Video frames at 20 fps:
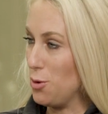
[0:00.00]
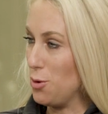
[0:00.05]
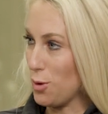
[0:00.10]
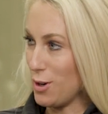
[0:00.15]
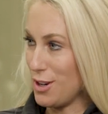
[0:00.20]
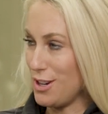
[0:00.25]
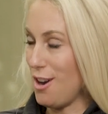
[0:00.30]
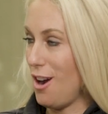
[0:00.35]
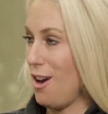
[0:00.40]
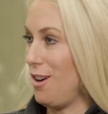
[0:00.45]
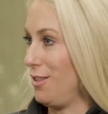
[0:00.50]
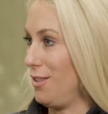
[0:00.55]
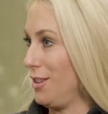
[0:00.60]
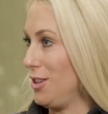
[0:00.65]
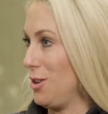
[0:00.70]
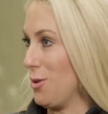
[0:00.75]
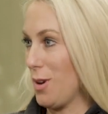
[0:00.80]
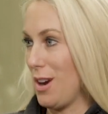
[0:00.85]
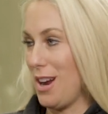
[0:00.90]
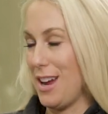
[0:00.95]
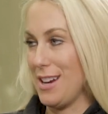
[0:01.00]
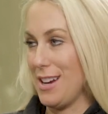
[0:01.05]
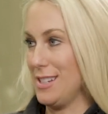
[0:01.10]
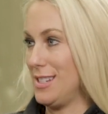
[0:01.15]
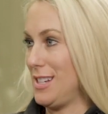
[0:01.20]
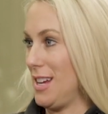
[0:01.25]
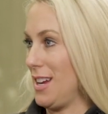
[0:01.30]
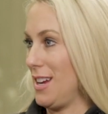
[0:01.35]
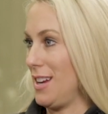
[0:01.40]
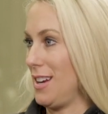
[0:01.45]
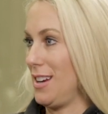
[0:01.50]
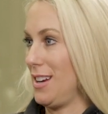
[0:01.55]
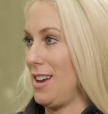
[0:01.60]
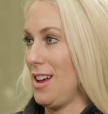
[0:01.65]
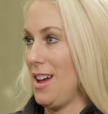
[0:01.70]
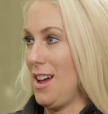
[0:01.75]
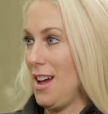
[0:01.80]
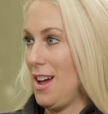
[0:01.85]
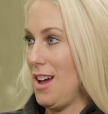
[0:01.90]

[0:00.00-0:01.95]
you were young, you were 18,